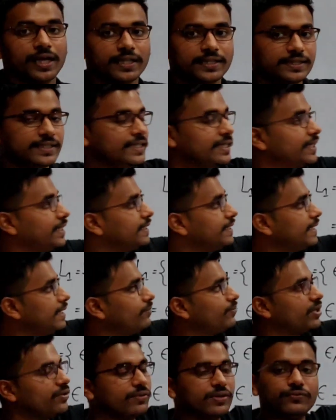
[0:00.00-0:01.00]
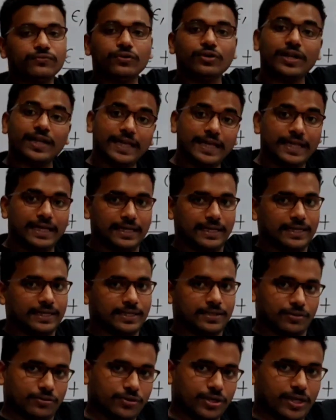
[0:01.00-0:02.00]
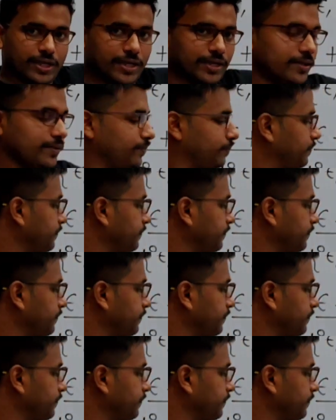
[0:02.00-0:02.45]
There they have given for L. Okay.